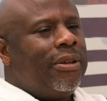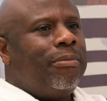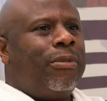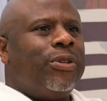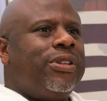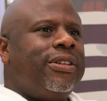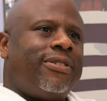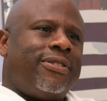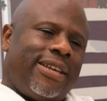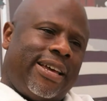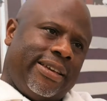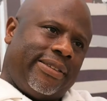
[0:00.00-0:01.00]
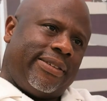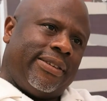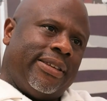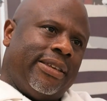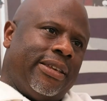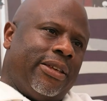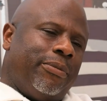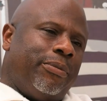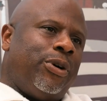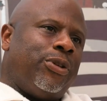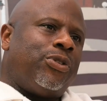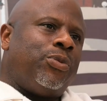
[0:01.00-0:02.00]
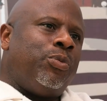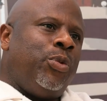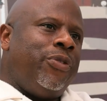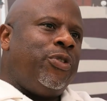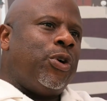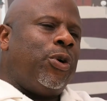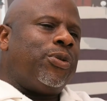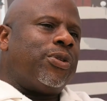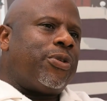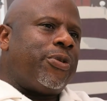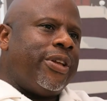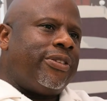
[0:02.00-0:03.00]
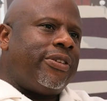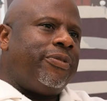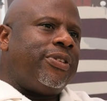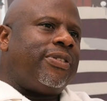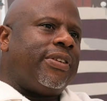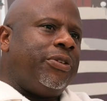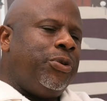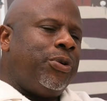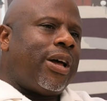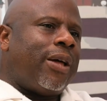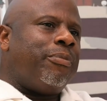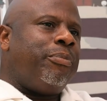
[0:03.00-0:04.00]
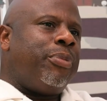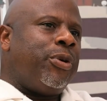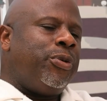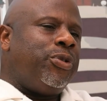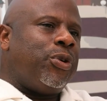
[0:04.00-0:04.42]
money is tight. But with your own creativity, you can build